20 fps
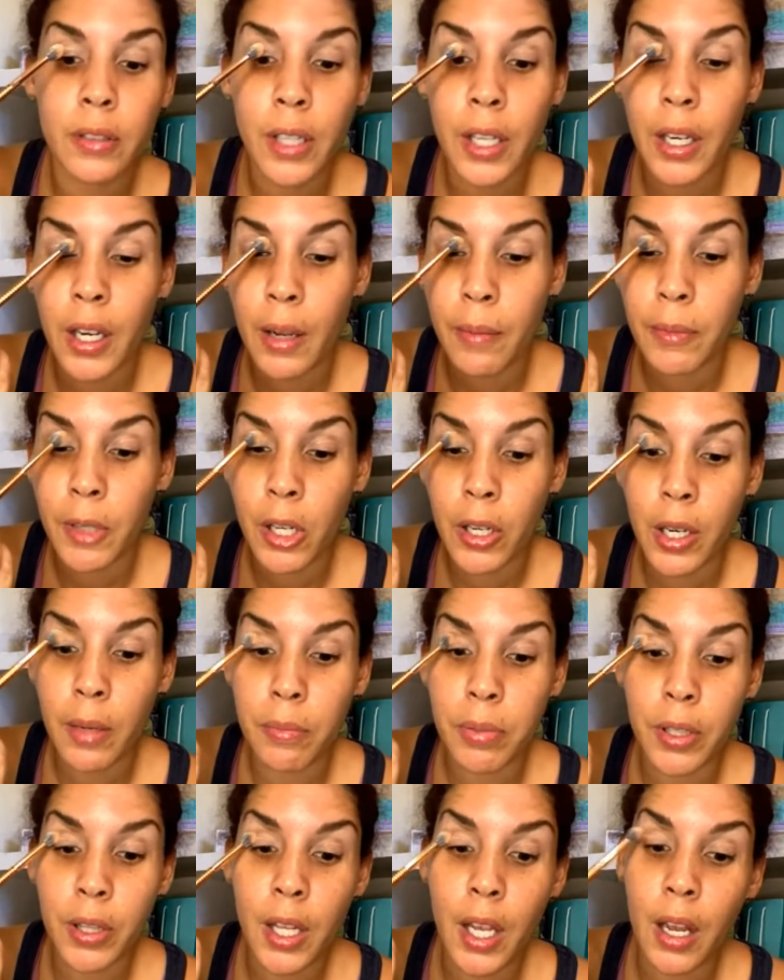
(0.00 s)
And I'm going to
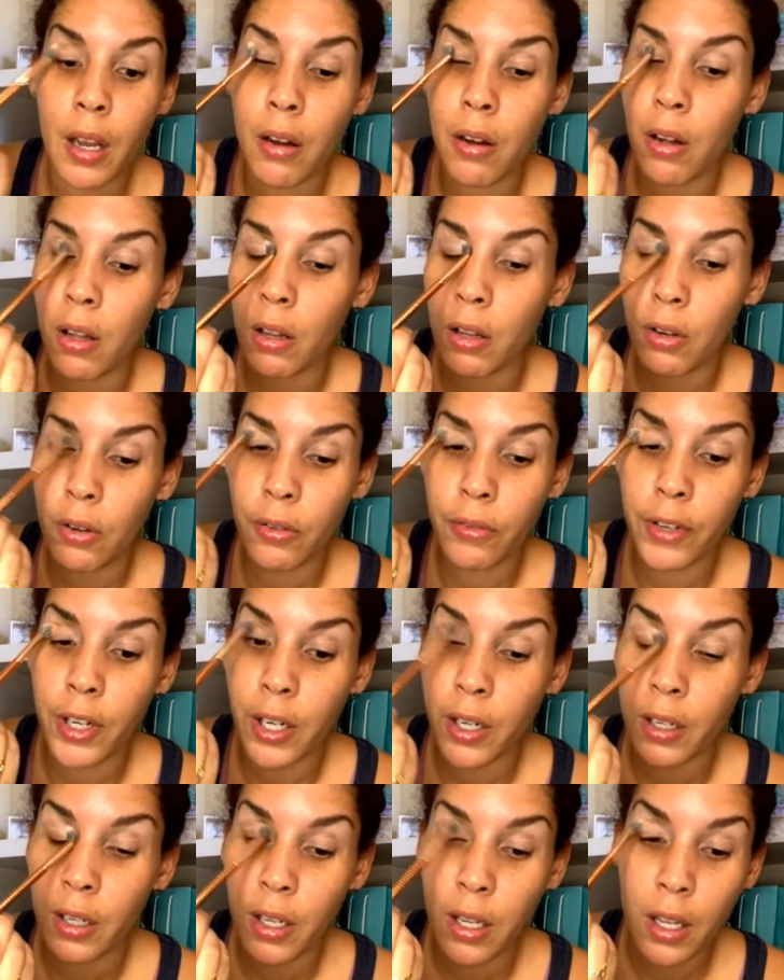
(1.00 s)
put that all
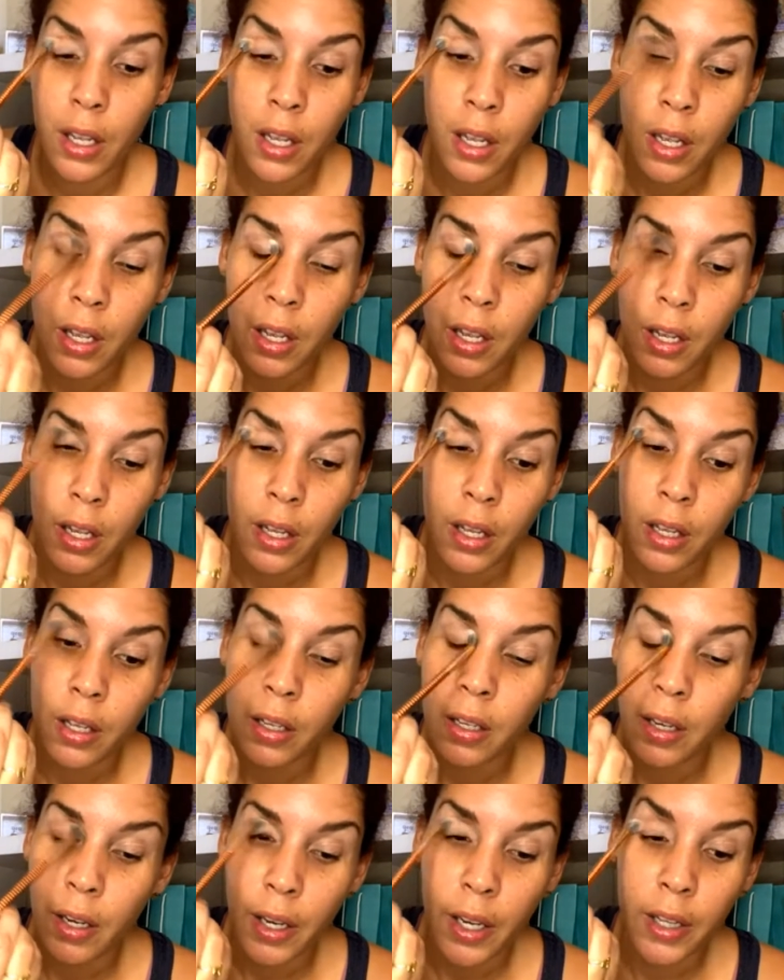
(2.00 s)
over.
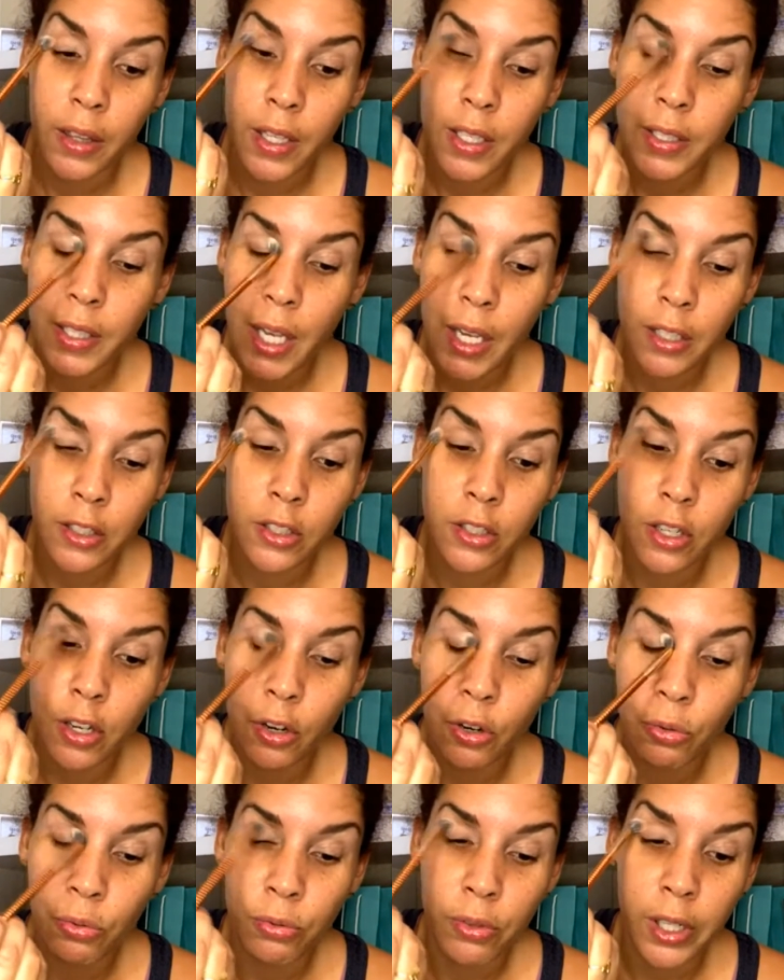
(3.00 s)
And this has
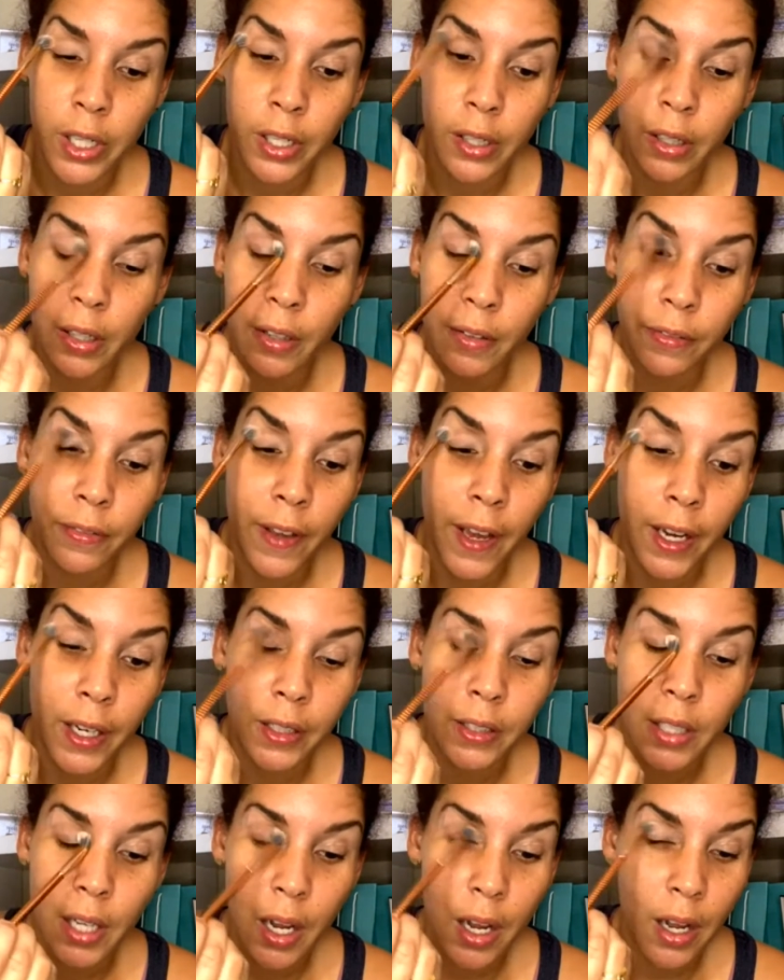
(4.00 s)
no real
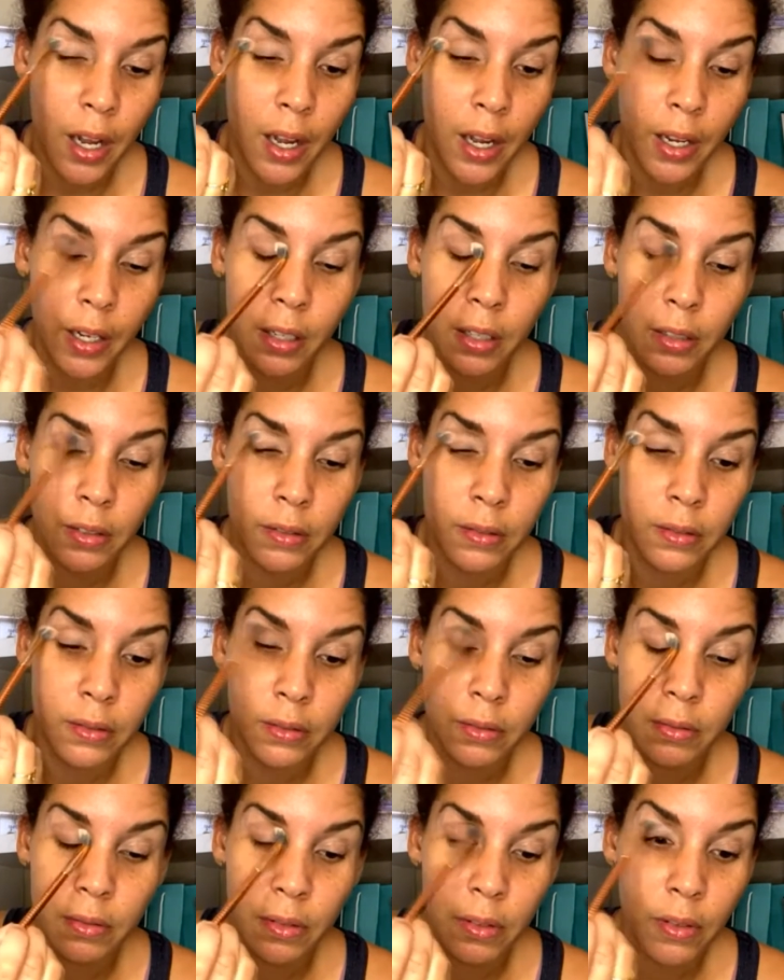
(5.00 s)
effect on
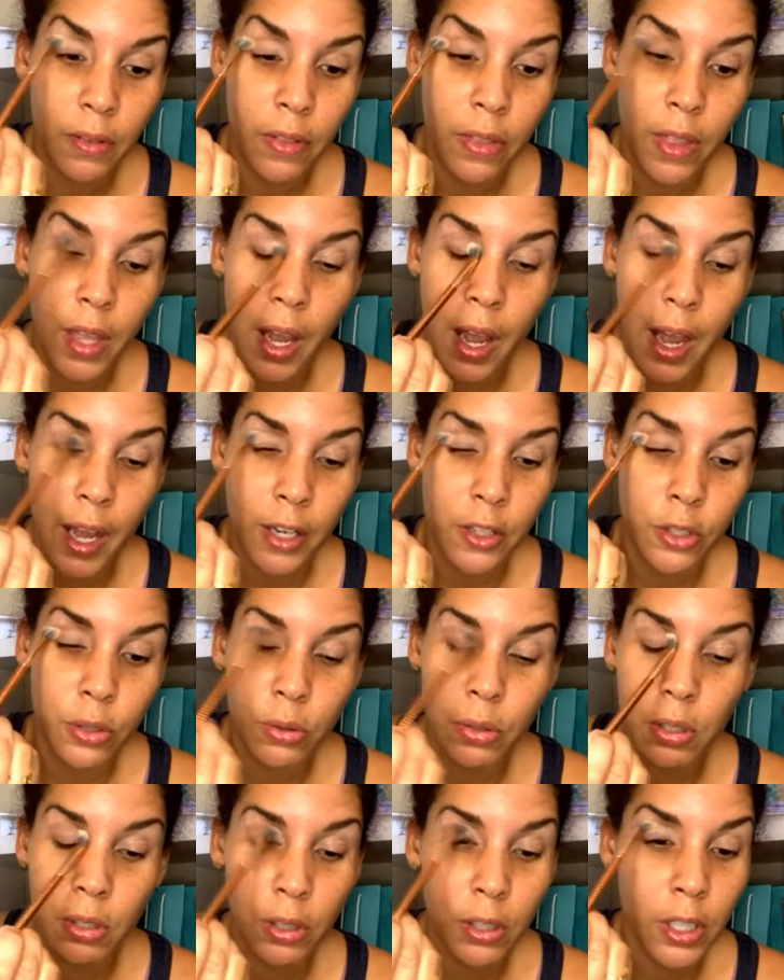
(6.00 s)
the
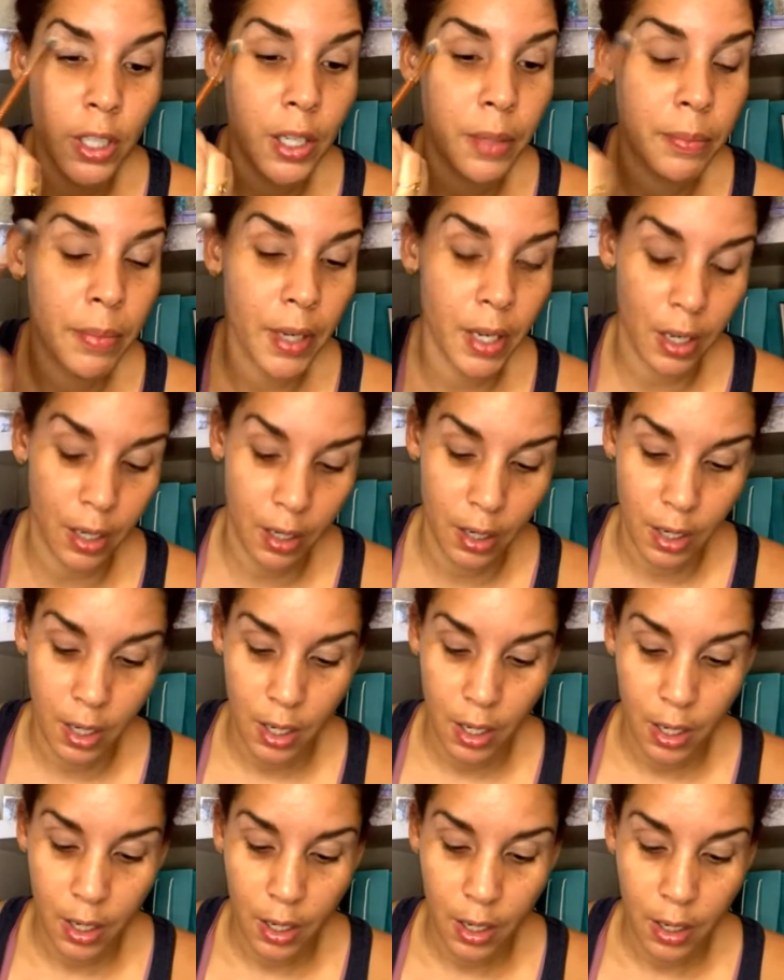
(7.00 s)
actual look, but
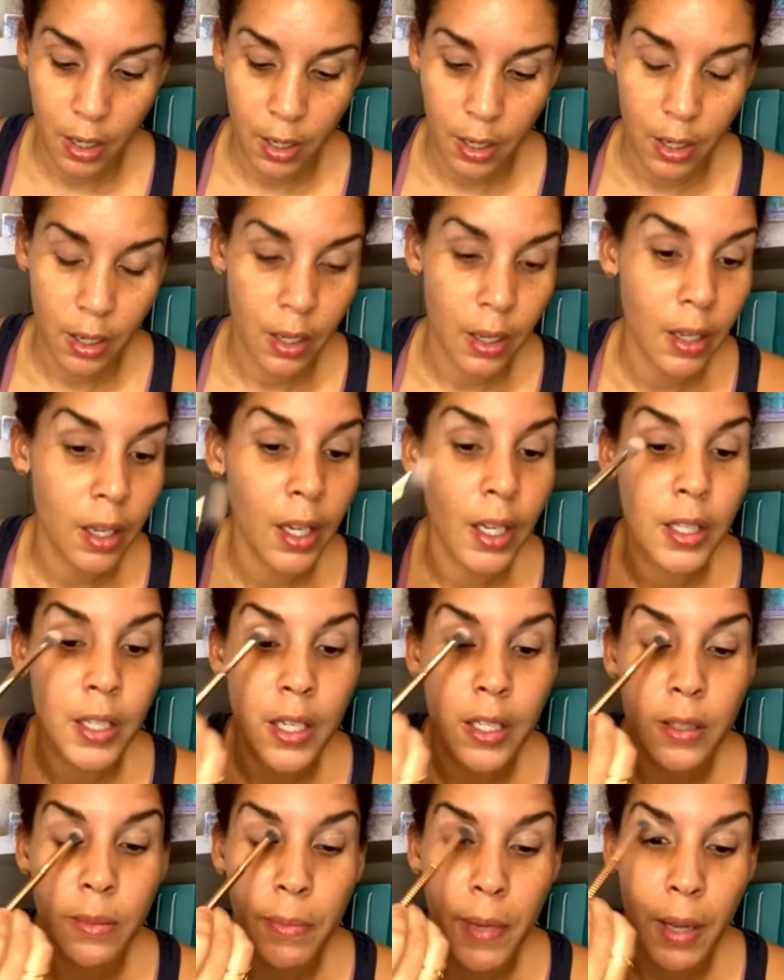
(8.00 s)
it
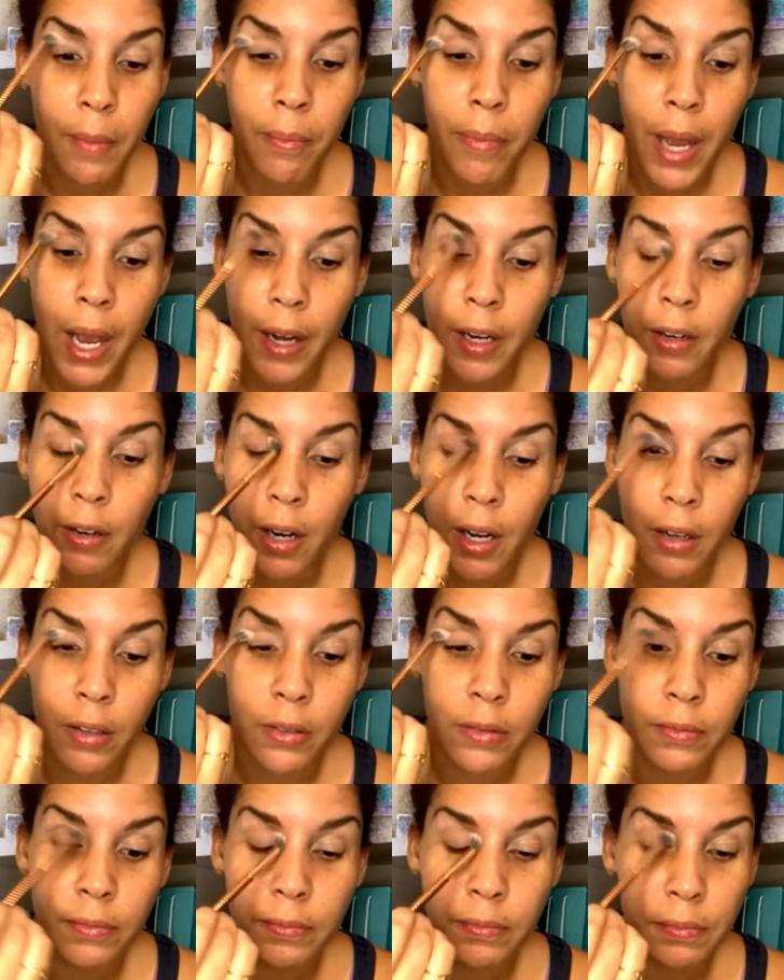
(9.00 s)
is my
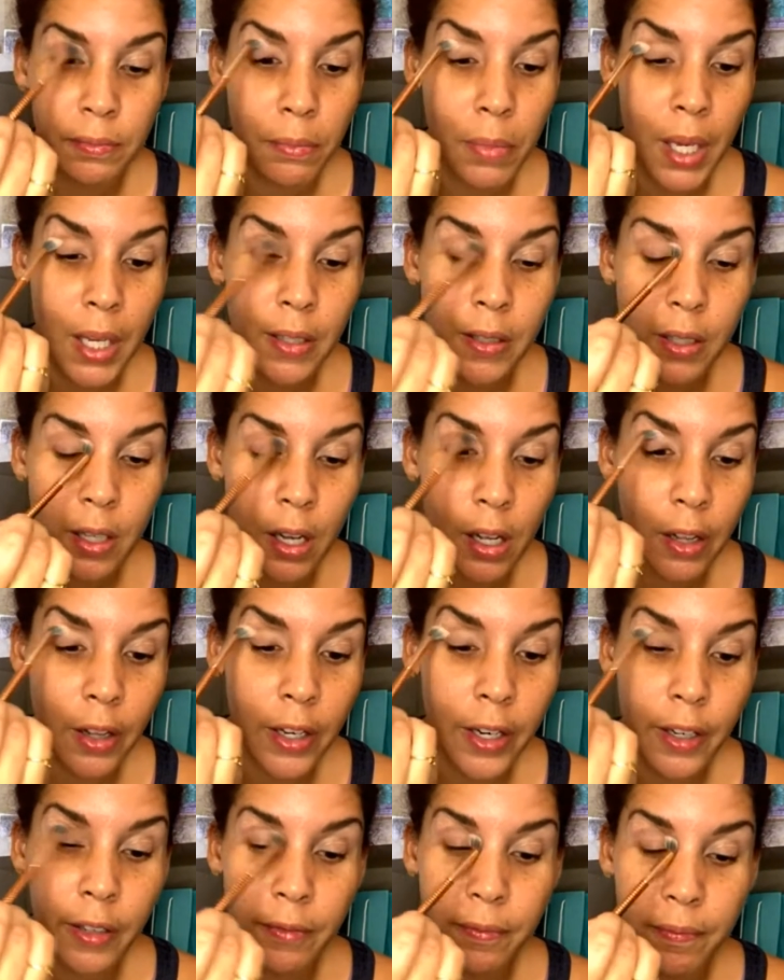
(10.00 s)
background base
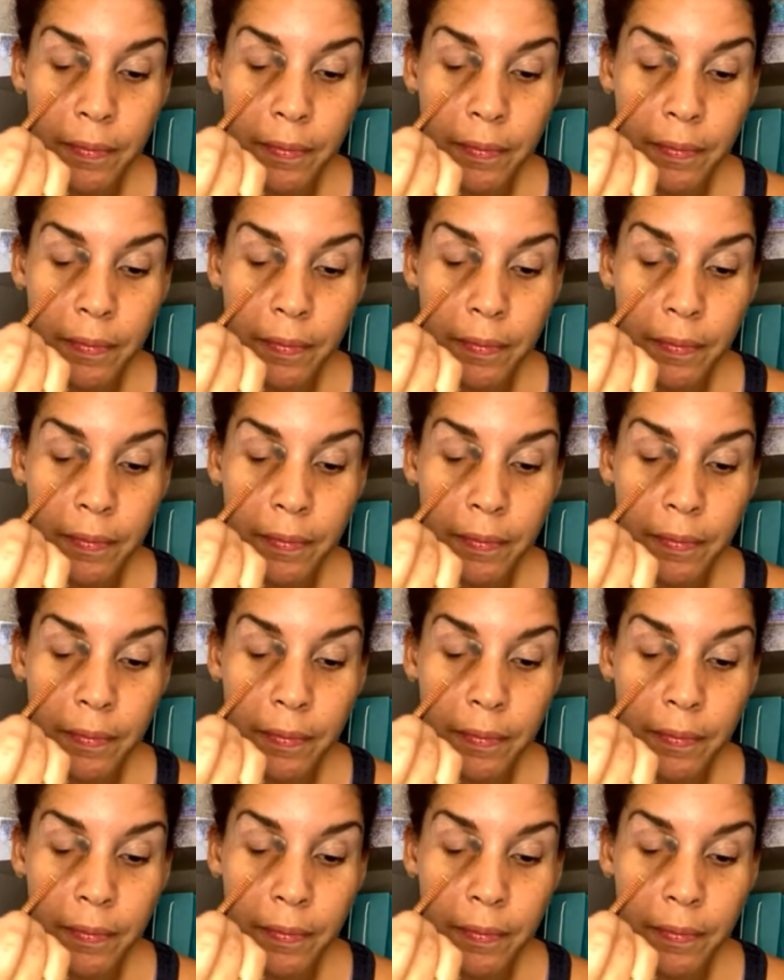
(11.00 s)
color.